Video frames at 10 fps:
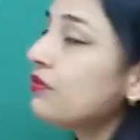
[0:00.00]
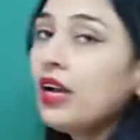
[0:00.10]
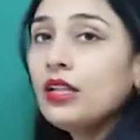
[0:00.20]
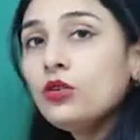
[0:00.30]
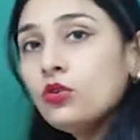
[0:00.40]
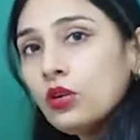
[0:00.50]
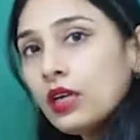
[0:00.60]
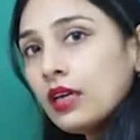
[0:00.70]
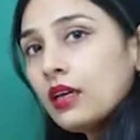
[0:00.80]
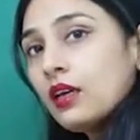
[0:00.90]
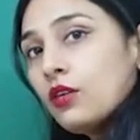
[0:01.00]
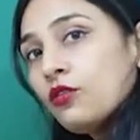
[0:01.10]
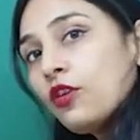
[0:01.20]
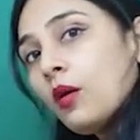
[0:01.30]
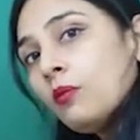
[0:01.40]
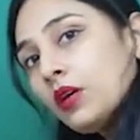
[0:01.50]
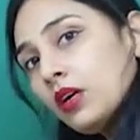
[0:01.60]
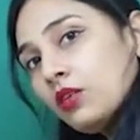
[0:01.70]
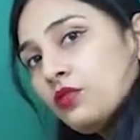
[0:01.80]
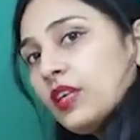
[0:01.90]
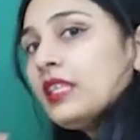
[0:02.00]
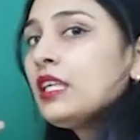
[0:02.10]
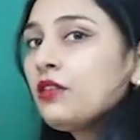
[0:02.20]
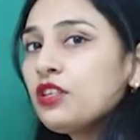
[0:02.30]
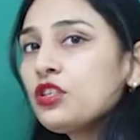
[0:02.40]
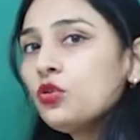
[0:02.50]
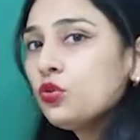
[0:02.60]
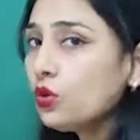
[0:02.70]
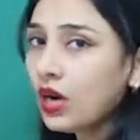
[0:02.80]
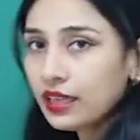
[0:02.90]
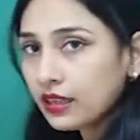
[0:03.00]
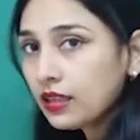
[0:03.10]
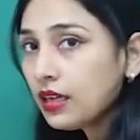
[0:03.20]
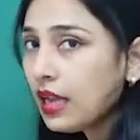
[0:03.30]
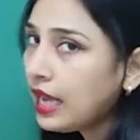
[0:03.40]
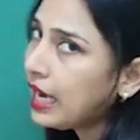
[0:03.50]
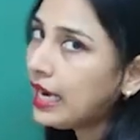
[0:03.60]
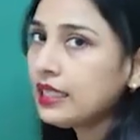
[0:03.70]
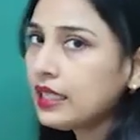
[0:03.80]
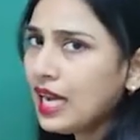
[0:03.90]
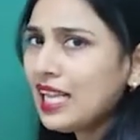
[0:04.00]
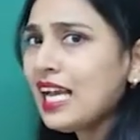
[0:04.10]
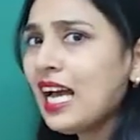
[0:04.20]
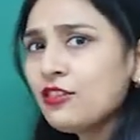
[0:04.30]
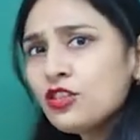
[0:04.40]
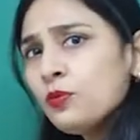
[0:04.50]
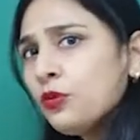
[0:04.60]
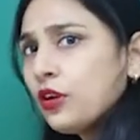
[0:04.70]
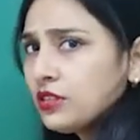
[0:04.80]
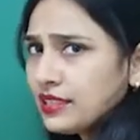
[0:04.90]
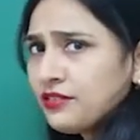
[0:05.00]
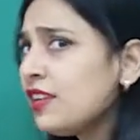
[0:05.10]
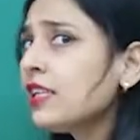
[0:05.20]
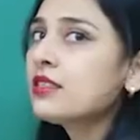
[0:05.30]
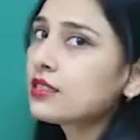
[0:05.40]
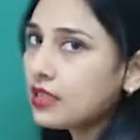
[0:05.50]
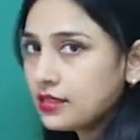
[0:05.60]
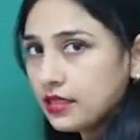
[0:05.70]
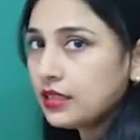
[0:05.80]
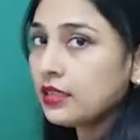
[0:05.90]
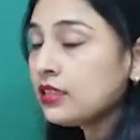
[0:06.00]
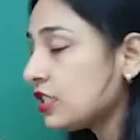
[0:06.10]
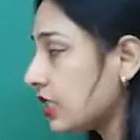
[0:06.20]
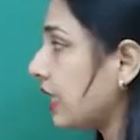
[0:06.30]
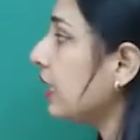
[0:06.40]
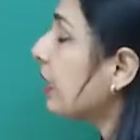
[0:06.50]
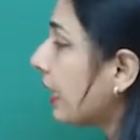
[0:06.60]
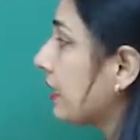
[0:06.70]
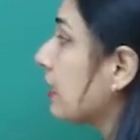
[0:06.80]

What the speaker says: value from one equation to another, and I will have some process, we will discuss it in detail, right.